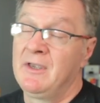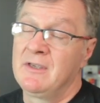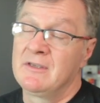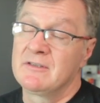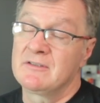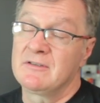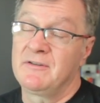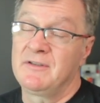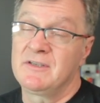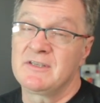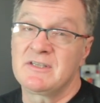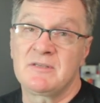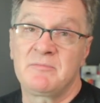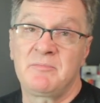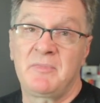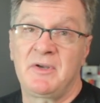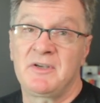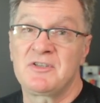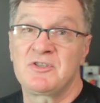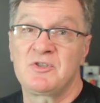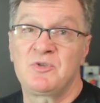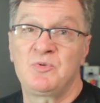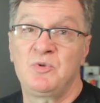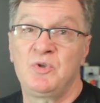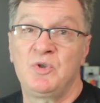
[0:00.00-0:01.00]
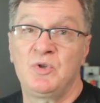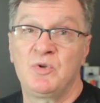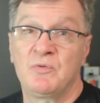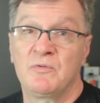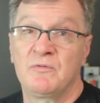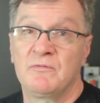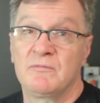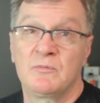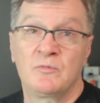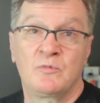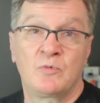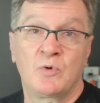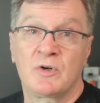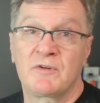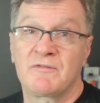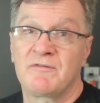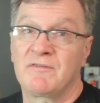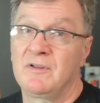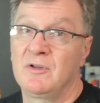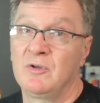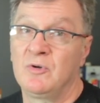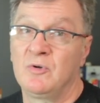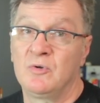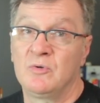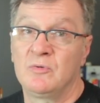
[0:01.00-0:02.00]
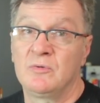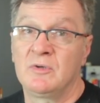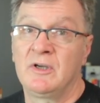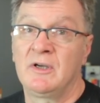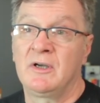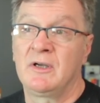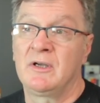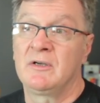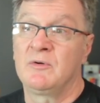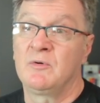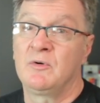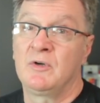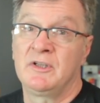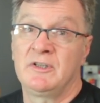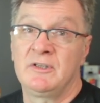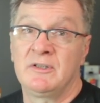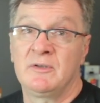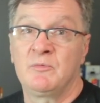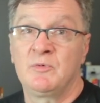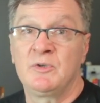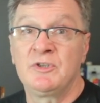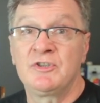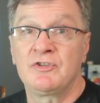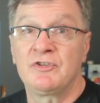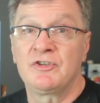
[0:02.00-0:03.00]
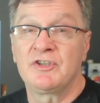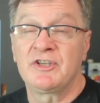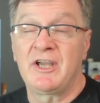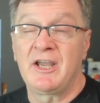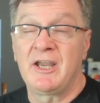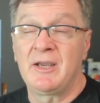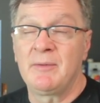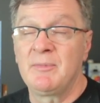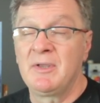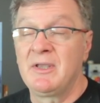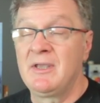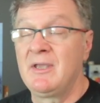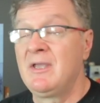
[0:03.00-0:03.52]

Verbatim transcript: So this is my studio workflow uh, in the winter time.